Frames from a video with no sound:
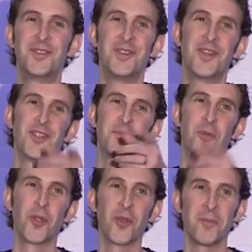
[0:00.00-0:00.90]
there's
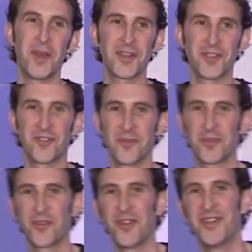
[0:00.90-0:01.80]
Brewer back there from.
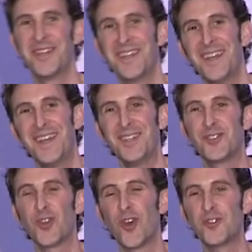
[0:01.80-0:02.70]

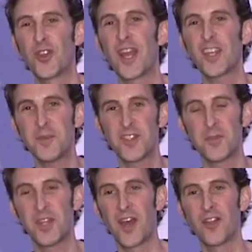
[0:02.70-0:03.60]
So there has been some
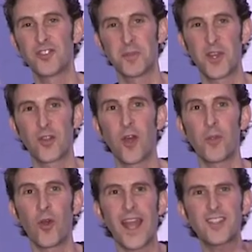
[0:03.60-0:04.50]
analogies. There's been a
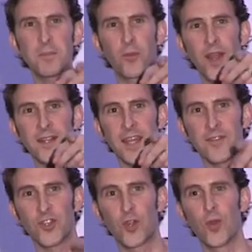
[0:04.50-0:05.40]
couple. Actually, Brett
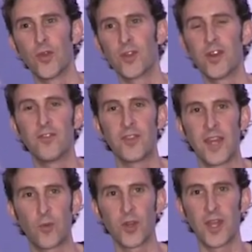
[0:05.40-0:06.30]
gave the quote of
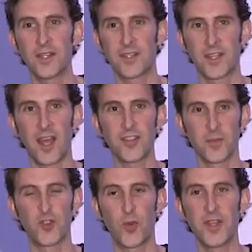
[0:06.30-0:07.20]
that we're like the guys
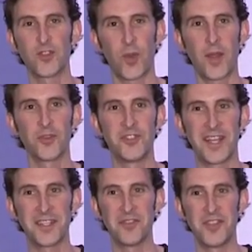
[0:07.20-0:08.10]
from Twins, where I was
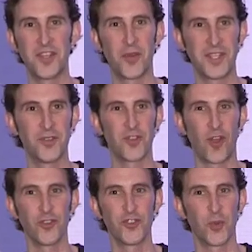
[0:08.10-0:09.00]
Danny DeVito and he was
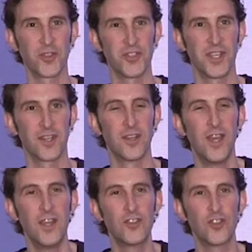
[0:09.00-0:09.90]
Arnold Schwarzenegger.
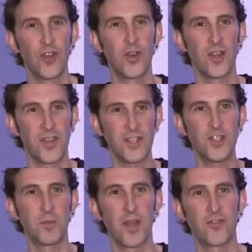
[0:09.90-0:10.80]
So thank
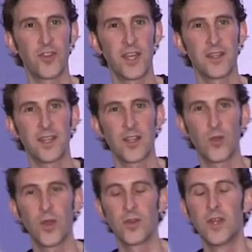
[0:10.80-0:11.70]
you, Brett, for that
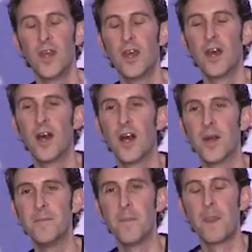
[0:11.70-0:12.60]
quote.
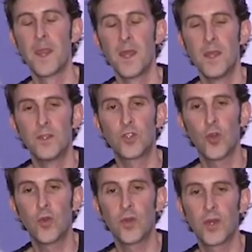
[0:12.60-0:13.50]

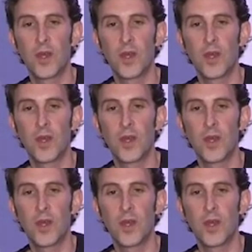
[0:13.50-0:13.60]
So